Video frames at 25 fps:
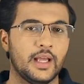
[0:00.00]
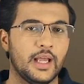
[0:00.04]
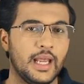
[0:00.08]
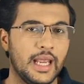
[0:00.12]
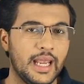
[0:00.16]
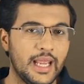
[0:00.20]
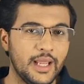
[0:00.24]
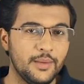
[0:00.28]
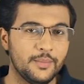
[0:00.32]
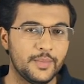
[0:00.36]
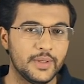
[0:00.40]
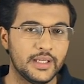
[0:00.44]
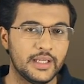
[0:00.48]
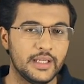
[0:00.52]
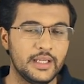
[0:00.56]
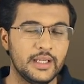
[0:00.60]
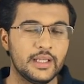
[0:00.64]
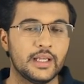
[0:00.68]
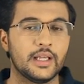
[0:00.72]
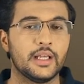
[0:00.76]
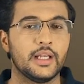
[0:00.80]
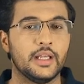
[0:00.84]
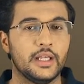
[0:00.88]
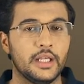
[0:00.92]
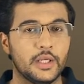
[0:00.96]
AB
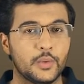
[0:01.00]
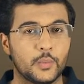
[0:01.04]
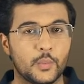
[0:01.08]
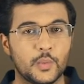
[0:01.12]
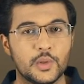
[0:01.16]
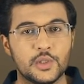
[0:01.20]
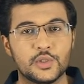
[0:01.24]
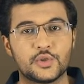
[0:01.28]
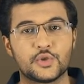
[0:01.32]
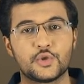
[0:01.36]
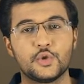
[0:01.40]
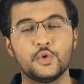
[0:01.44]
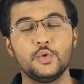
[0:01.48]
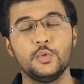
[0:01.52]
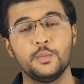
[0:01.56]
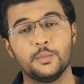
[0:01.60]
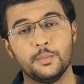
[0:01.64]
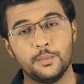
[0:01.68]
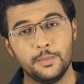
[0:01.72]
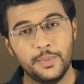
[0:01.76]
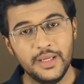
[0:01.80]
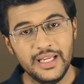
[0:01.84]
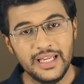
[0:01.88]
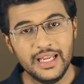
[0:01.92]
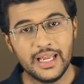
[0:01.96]
equals to
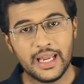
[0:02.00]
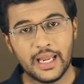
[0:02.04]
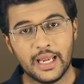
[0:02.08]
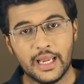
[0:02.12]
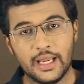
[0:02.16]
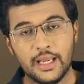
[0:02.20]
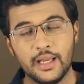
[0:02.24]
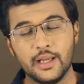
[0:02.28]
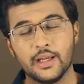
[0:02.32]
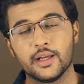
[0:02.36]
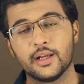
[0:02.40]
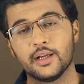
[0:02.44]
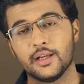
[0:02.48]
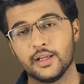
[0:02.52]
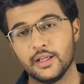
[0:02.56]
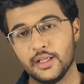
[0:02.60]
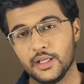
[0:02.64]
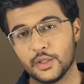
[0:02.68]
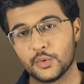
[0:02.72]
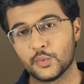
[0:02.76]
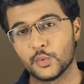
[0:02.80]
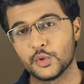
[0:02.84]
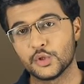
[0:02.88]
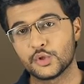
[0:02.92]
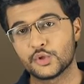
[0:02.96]
BA
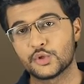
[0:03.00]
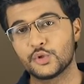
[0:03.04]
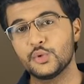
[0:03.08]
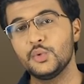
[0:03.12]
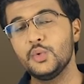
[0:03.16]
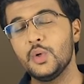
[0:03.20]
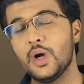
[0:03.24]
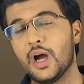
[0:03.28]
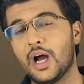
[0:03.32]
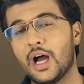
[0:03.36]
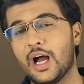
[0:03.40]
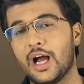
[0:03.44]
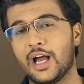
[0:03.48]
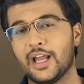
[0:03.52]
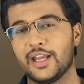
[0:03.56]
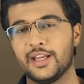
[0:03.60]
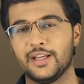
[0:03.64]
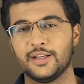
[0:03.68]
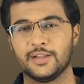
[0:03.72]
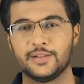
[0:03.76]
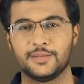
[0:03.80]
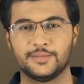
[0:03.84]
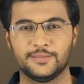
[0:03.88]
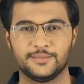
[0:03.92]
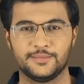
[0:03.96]
equals to I.